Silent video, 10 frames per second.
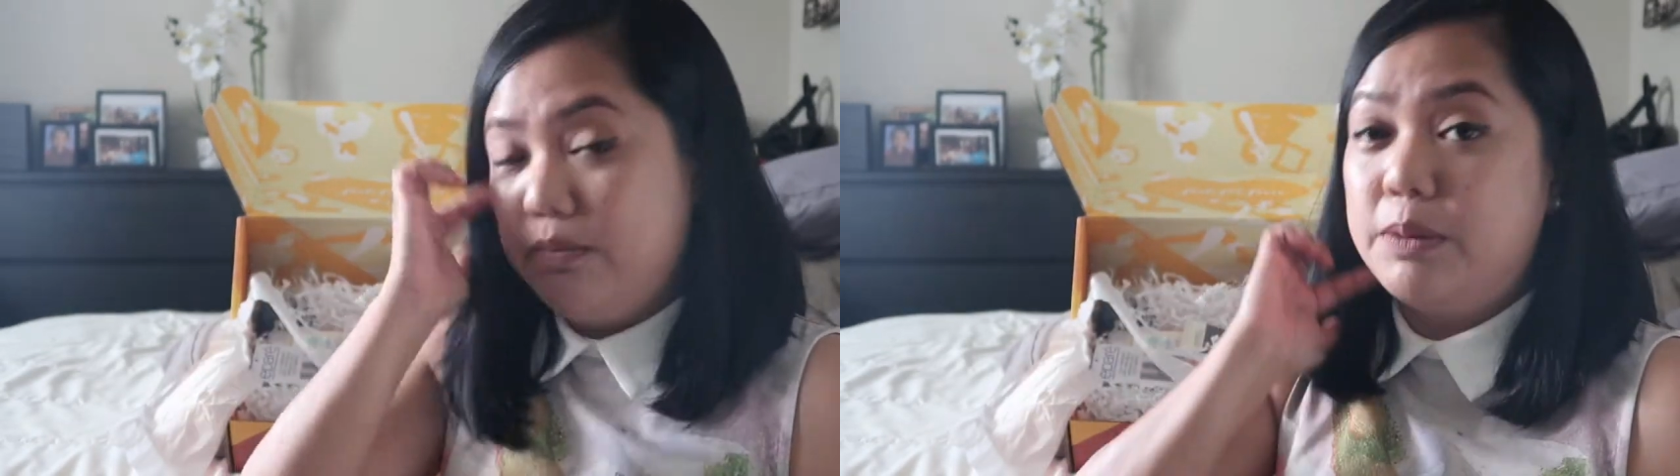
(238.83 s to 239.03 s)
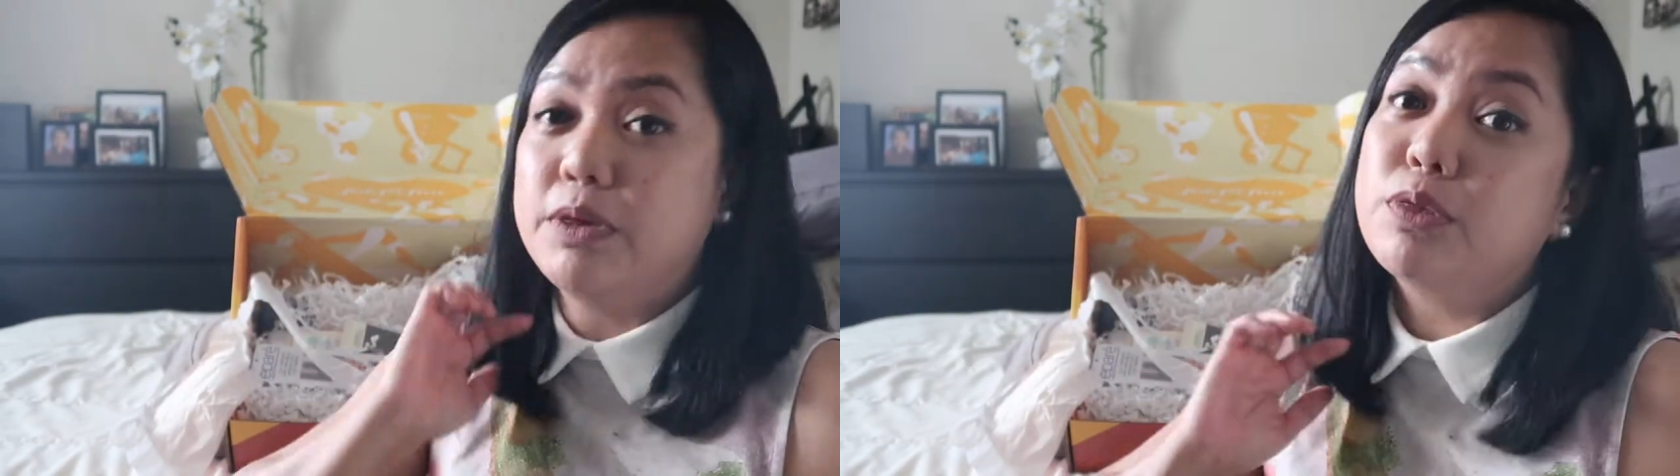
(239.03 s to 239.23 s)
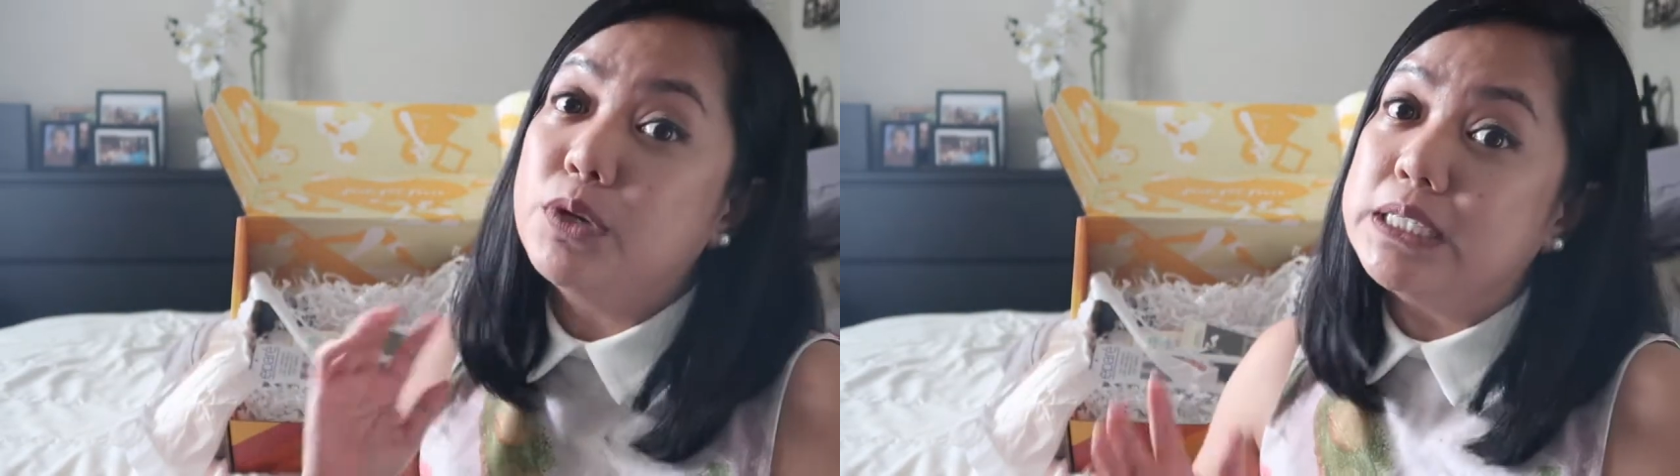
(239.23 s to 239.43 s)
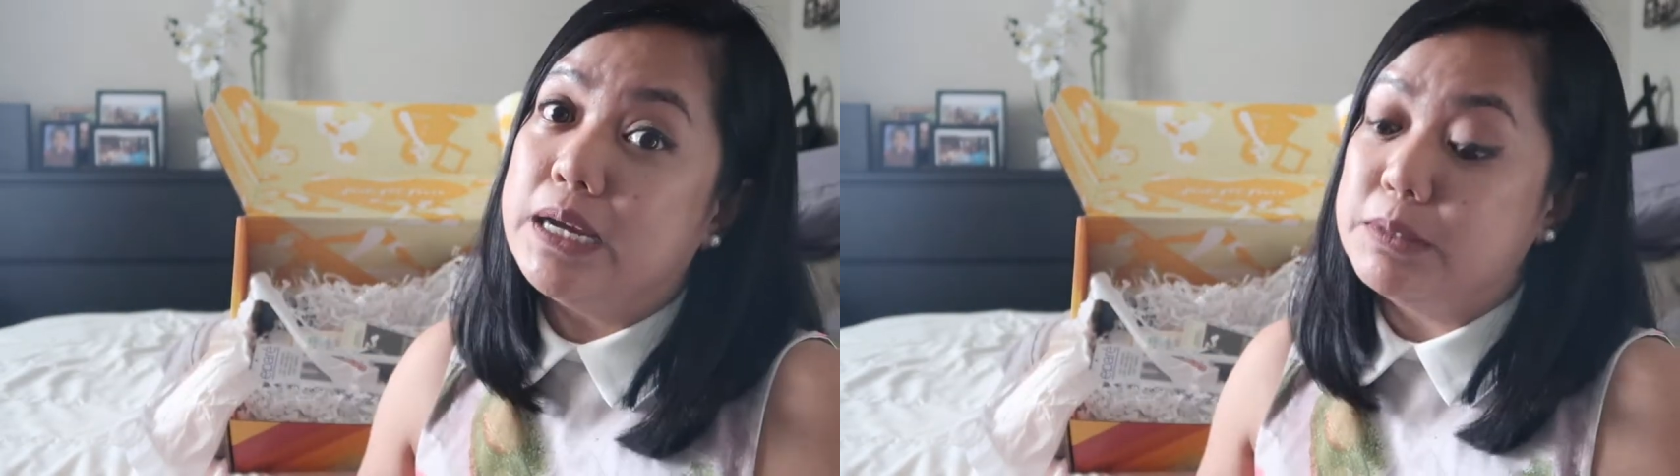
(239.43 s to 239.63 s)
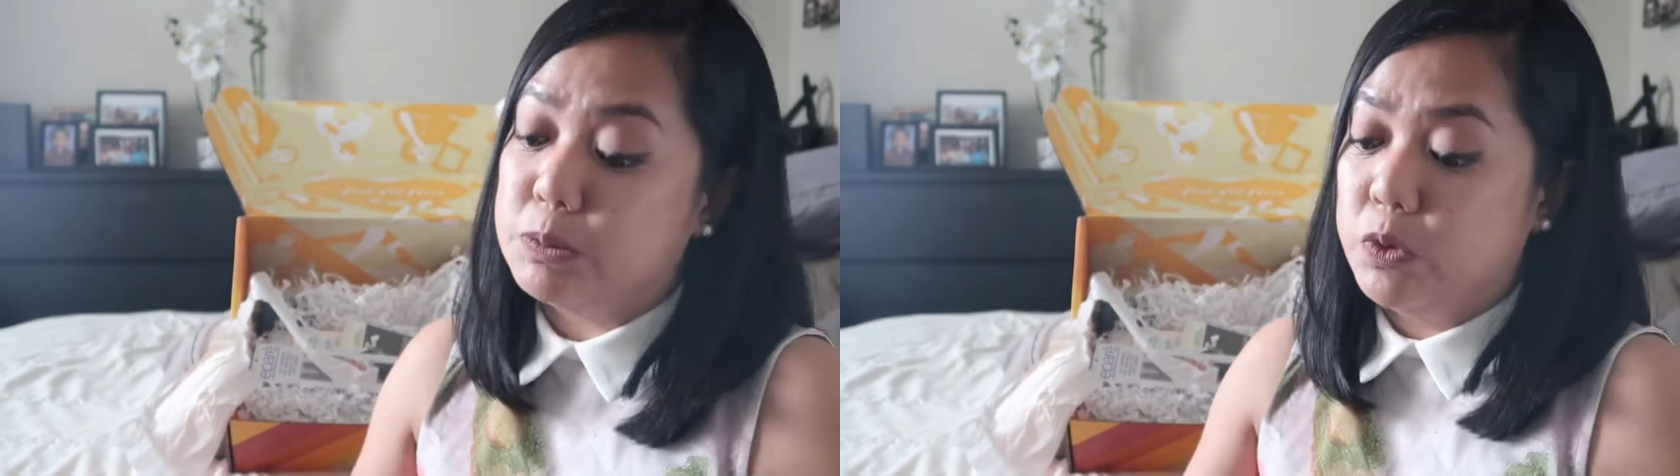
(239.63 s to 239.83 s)
maybe three
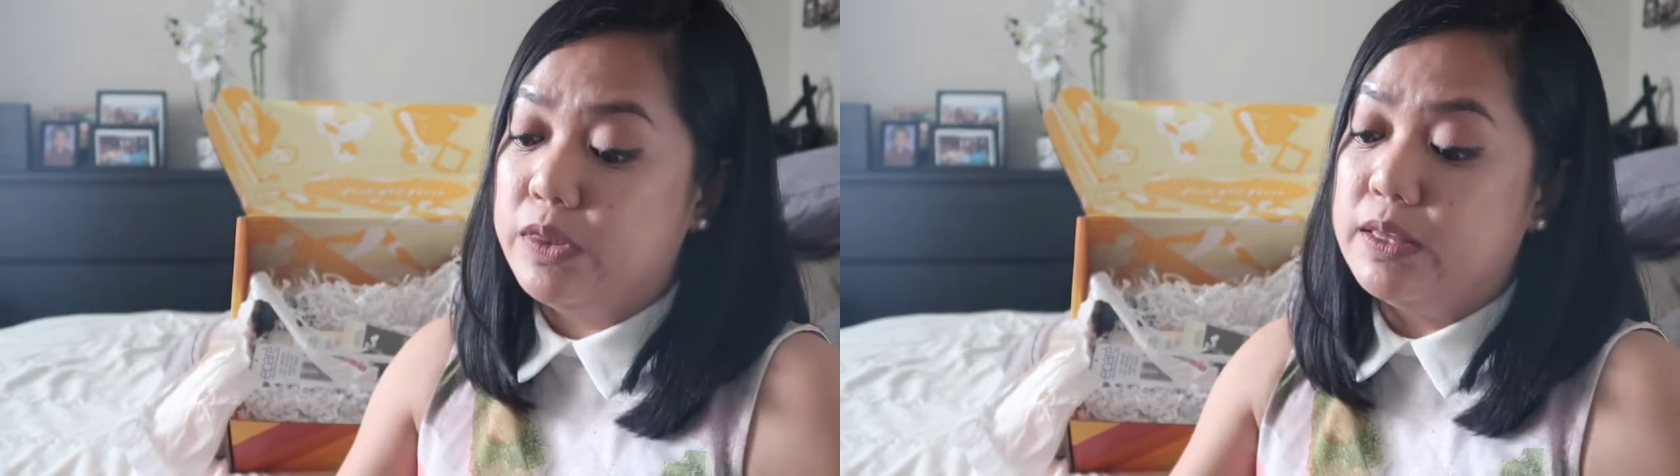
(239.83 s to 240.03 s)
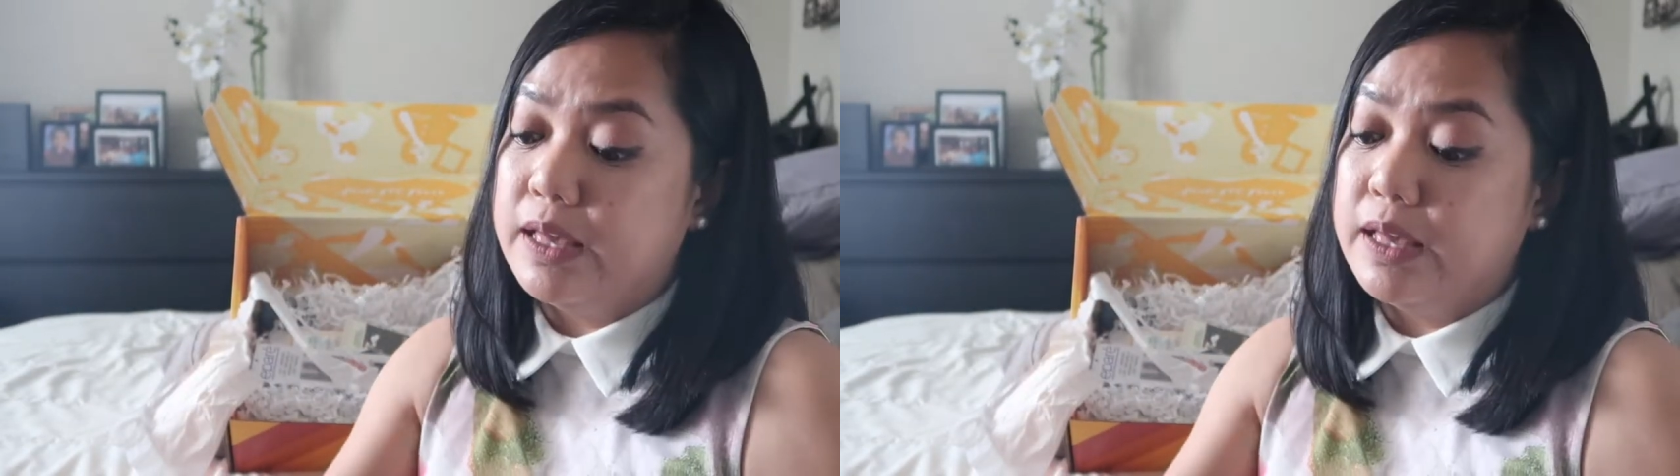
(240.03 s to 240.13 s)
times more than